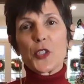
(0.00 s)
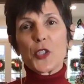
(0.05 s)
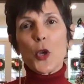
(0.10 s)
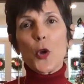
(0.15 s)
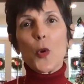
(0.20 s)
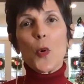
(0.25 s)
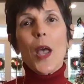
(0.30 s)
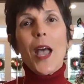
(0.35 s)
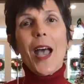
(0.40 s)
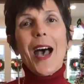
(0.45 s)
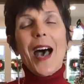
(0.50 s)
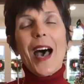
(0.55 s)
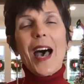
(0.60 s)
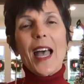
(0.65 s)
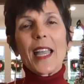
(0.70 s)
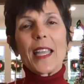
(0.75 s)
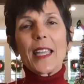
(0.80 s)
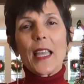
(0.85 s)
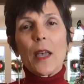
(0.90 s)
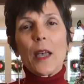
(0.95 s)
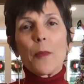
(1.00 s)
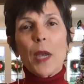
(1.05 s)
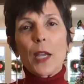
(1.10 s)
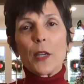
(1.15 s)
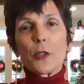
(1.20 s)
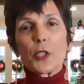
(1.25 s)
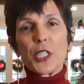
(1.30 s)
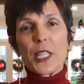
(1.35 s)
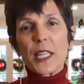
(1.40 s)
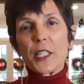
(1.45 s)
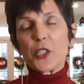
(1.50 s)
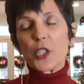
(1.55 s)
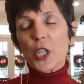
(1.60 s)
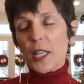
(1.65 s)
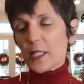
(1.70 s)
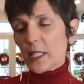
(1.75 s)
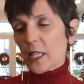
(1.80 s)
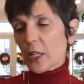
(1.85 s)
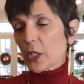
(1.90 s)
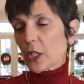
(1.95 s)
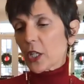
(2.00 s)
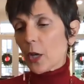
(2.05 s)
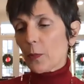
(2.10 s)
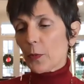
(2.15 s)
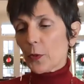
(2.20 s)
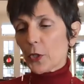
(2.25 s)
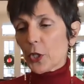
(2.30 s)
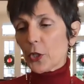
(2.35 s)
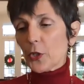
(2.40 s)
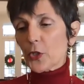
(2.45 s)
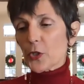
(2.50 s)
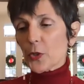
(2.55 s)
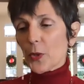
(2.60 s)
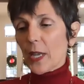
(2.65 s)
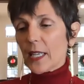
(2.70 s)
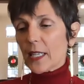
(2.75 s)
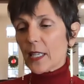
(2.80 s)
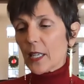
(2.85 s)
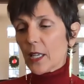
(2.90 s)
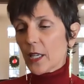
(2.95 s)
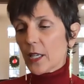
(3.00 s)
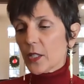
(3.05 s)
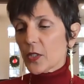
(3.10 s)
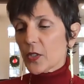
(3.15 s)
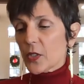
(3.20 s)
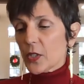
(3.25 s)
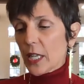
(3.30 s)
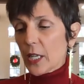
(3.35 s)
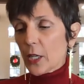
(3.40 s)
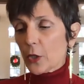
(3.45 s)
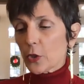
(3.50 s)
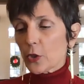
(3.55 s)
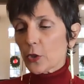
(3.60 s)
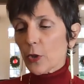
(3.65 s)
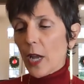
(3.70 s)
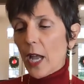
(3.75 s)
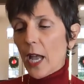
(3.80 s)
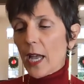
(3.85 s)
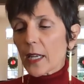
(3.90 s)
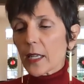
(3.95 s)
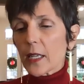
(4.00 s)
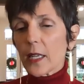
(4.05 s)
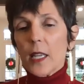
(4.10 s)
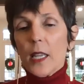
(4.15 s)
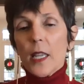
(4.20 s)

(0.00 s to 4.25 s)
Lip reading: So I did jot down a couple notes so I could stay on track.